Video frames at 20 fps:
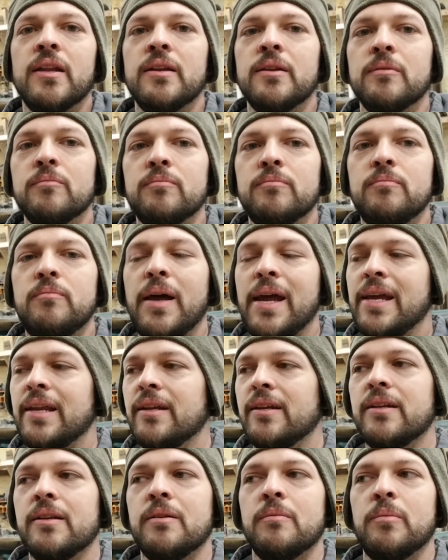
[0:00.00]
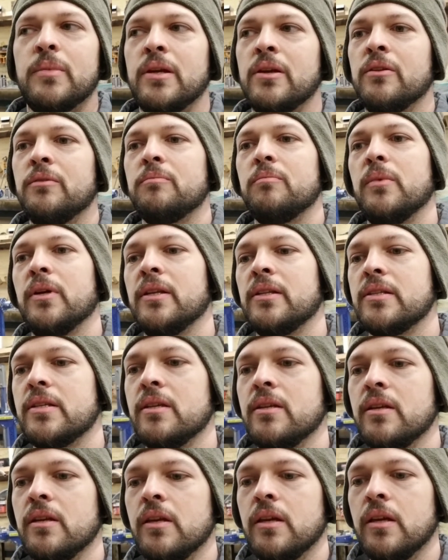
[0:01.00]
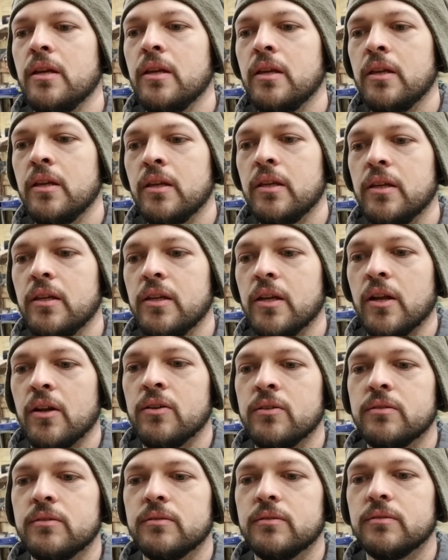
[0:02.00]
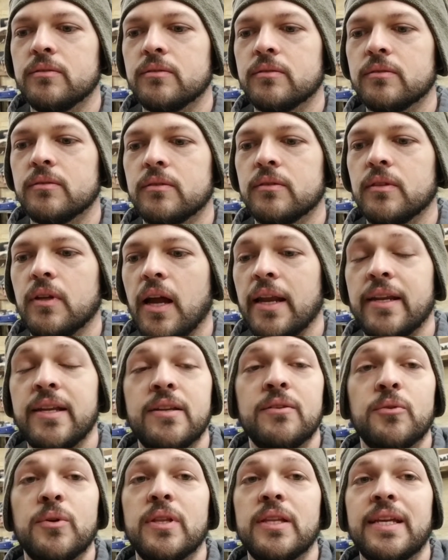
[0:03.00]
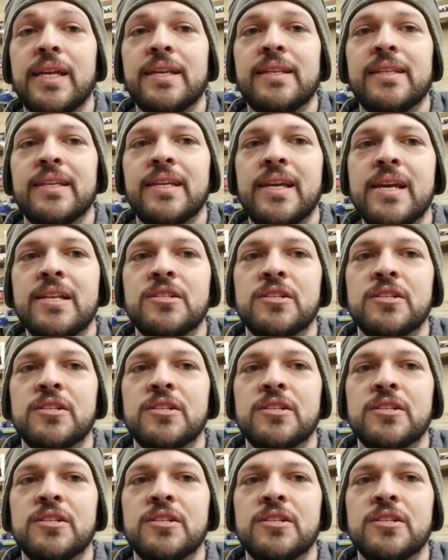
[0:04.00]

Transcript: and painted and built, but you know, I didn't really get the itch